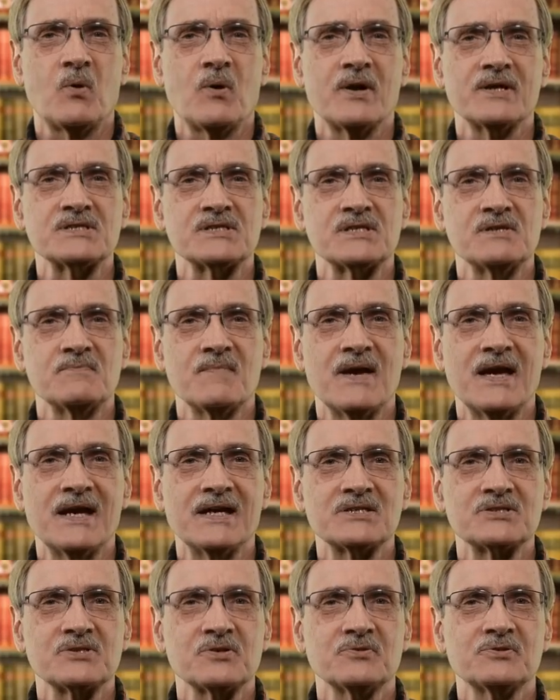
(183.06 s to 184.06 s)
points he
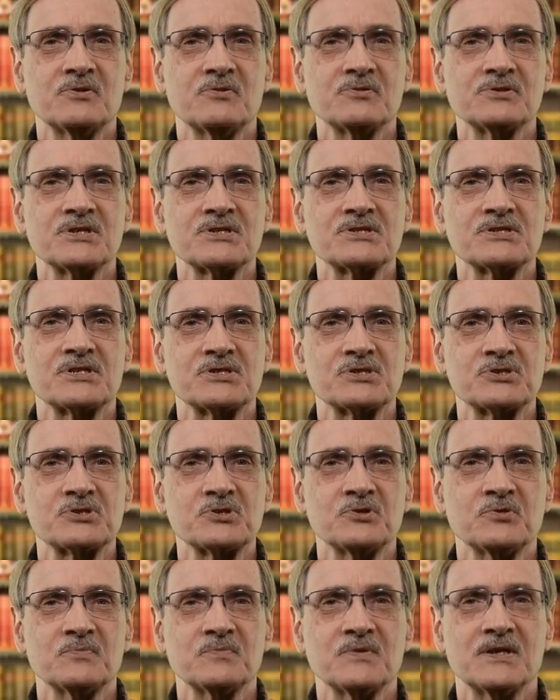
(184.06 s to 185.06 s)
makes, so don't just
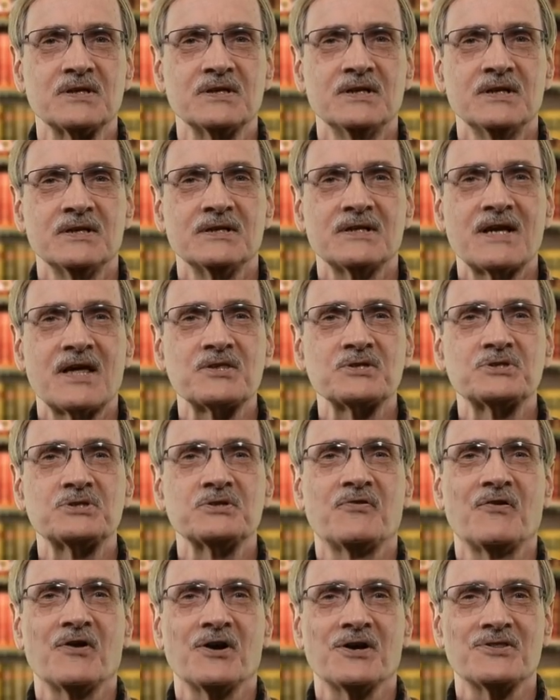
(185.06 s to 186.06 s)
assume that now that
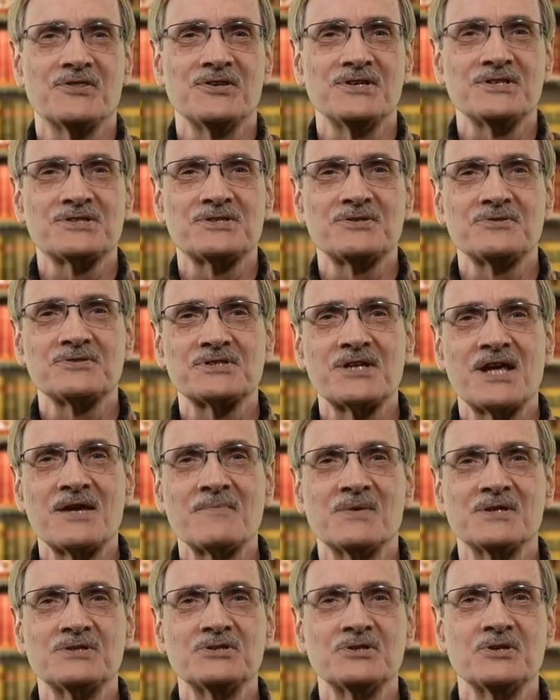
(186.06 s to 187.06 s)
you've heard these two
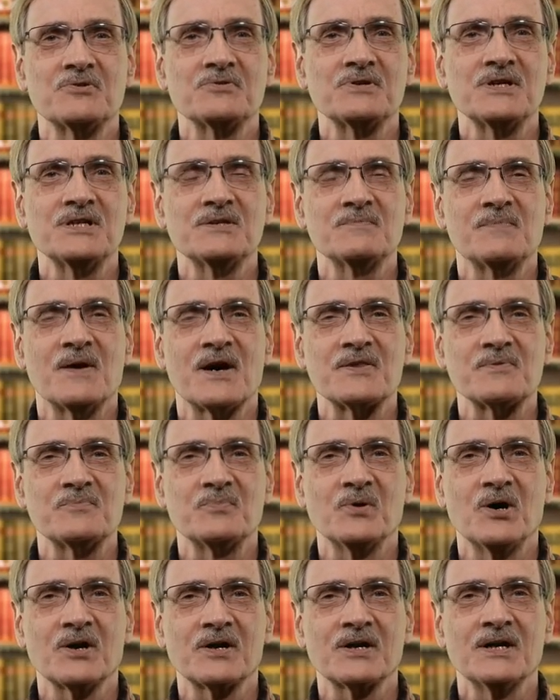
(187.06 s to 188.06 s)
statements, you don't need to buy the
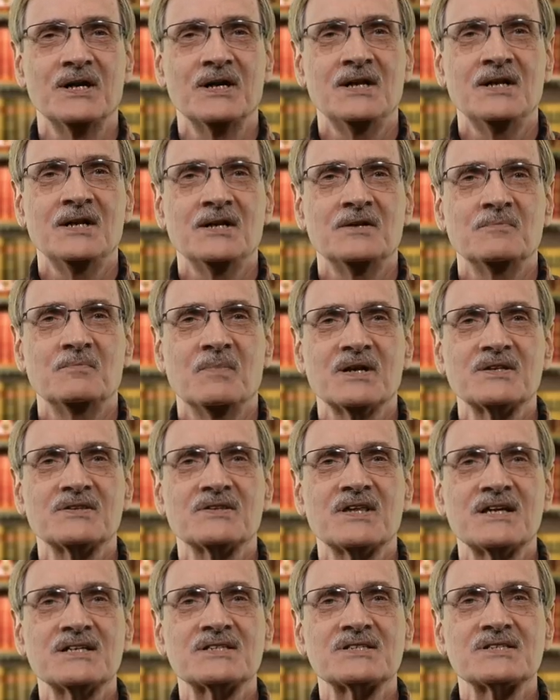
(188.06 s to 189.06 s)
book.
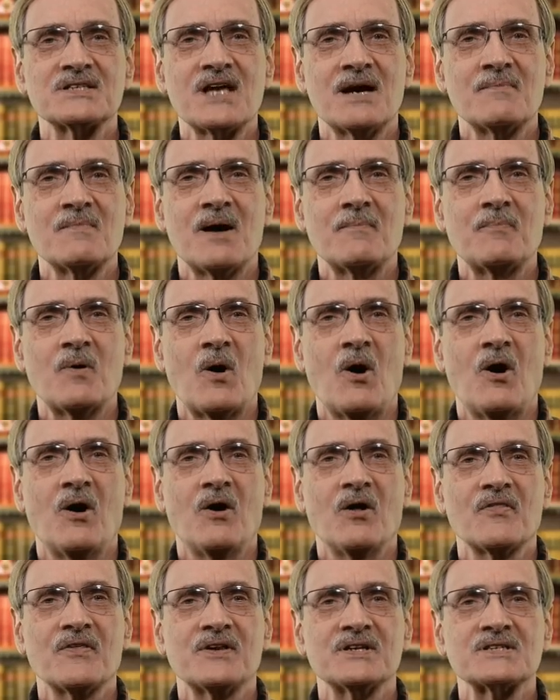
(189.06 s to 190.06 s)
But they sum up
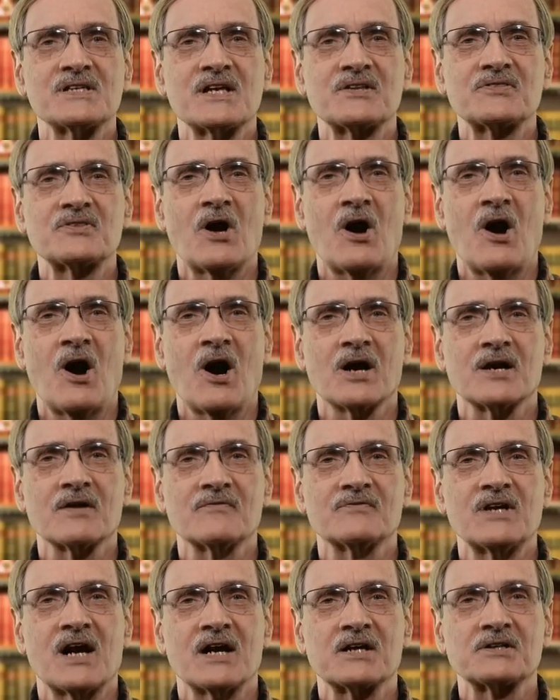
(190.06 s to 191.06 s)
all that is at the heart
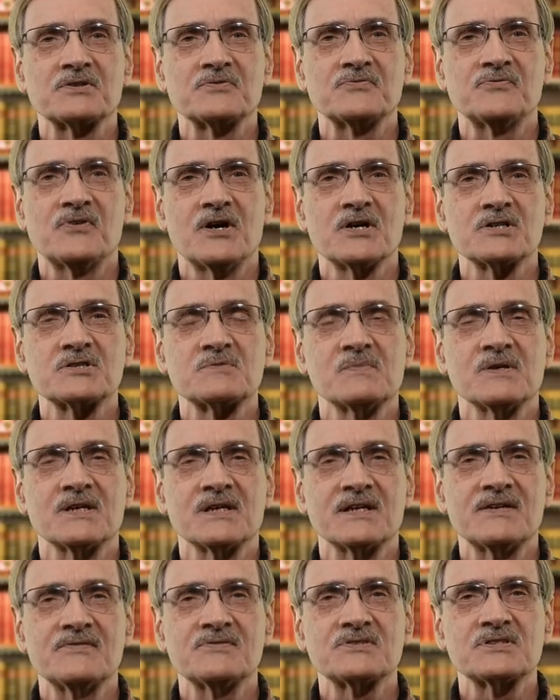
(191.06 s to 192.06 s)
of Dr. Fung's
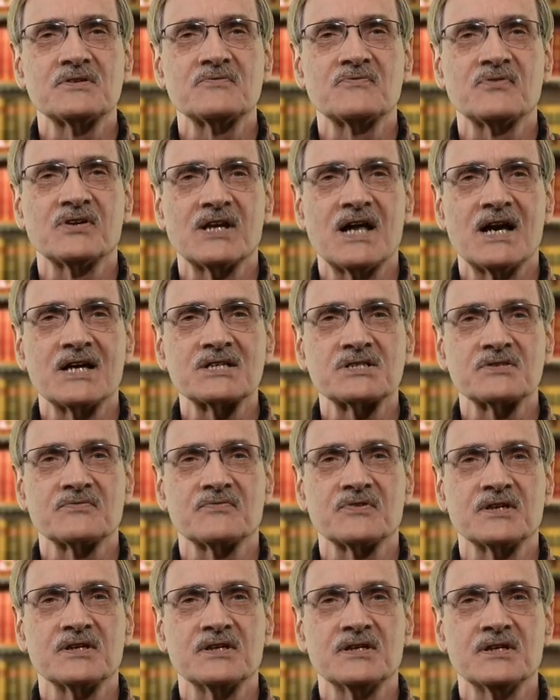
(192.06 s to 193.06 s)
beliefs and
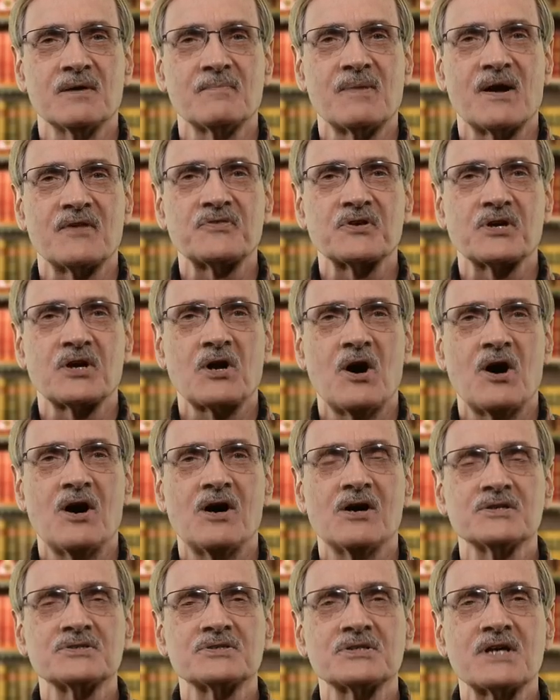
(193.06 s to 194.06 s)
philosophy about the
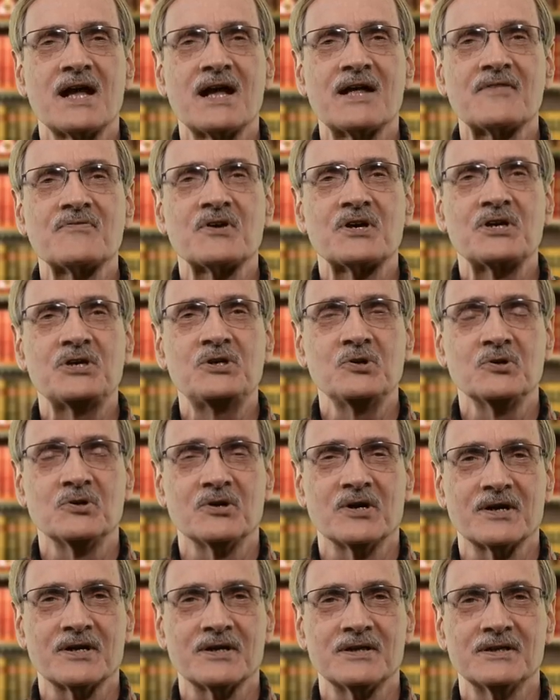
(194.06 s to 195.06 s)
cause and the
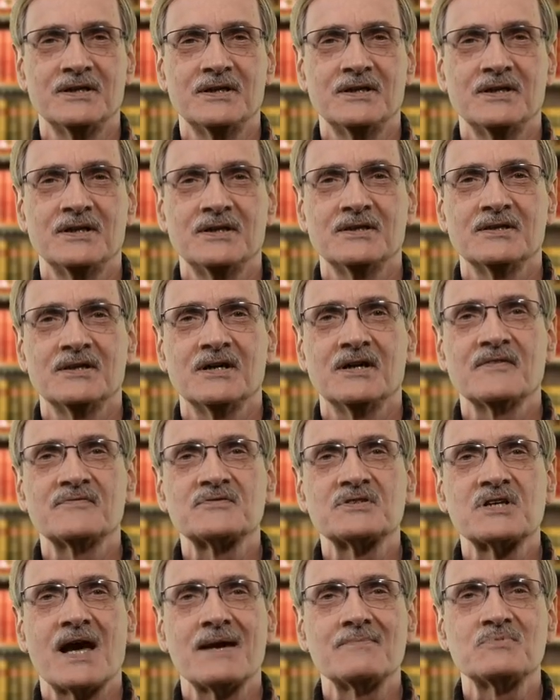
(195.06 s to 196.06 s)
cure
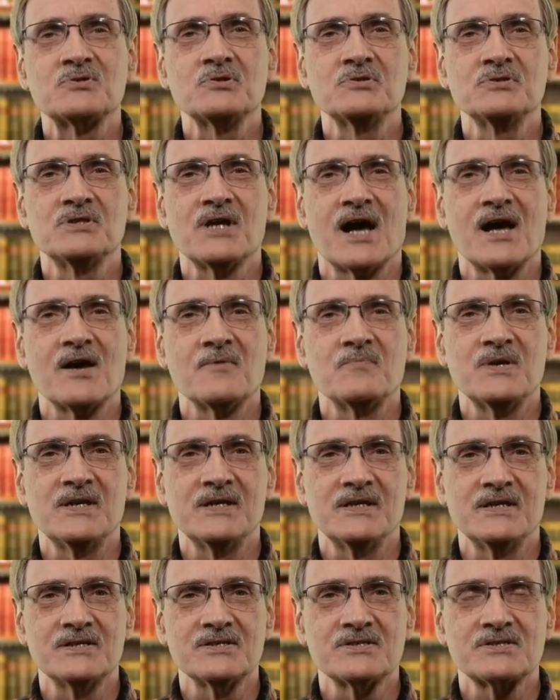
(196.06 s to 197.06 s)
of type 2
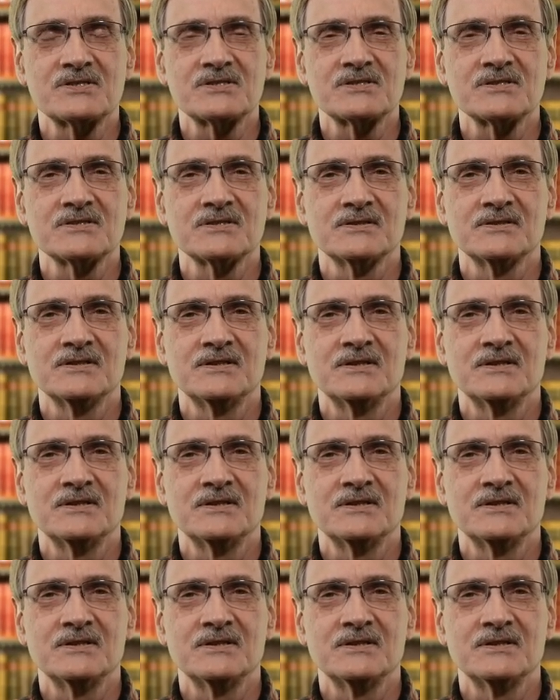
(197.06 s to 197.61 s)
diabetes.